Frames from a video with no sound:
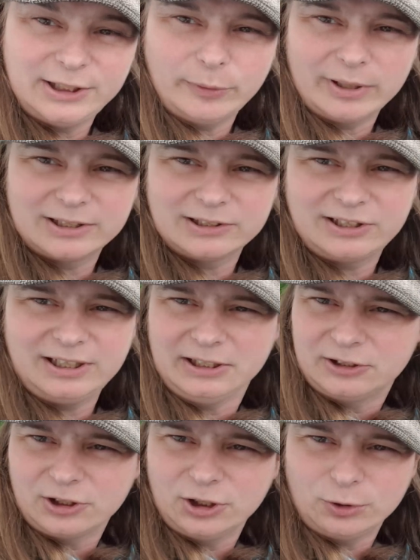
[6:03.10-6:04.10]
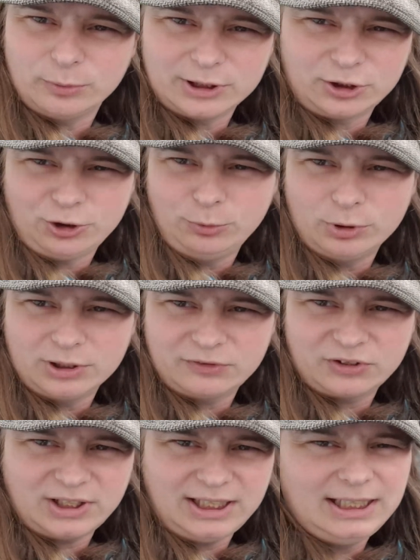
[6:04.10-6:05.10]
you had the T2, which you would have
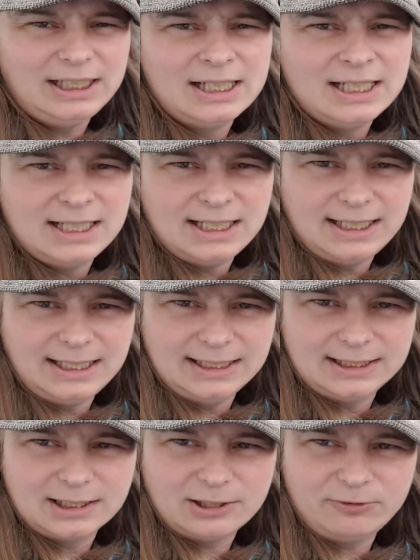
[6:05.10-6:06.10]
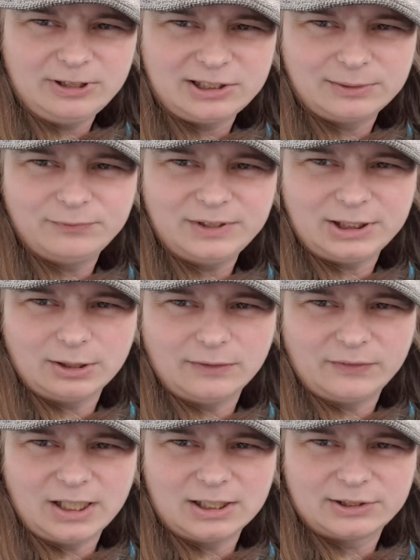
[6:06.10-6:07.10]
seen in a recent video
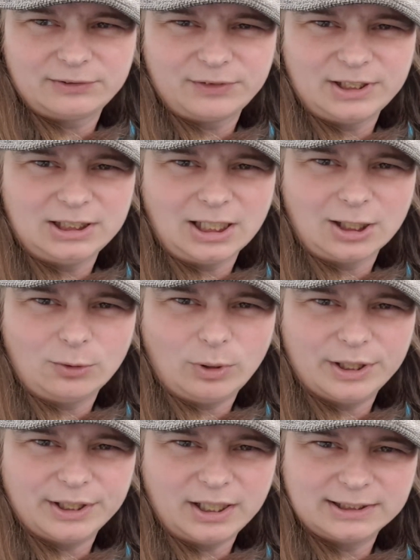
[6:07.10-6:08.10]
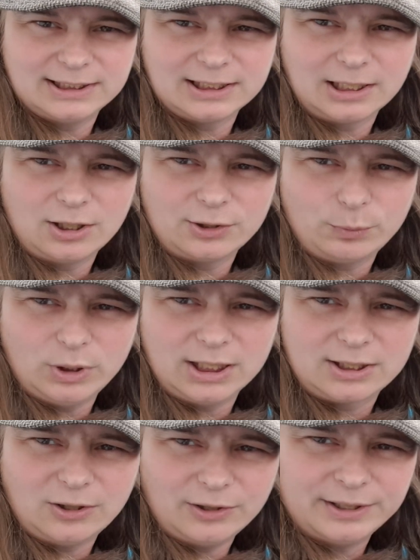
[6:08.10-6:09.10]
of ours, of the yellow one that I did a load of
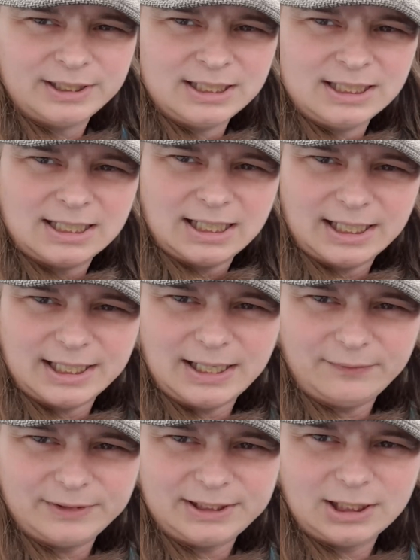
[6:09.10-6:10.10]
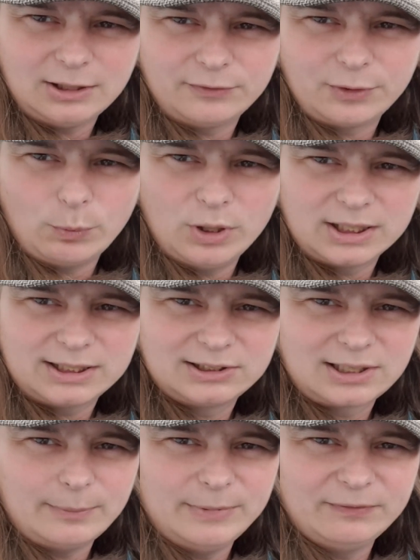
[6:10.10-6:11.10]
work on, and that video of the work
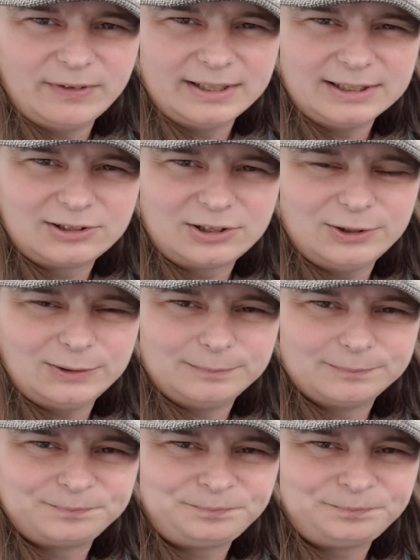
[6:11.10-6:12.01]
is coming very soon.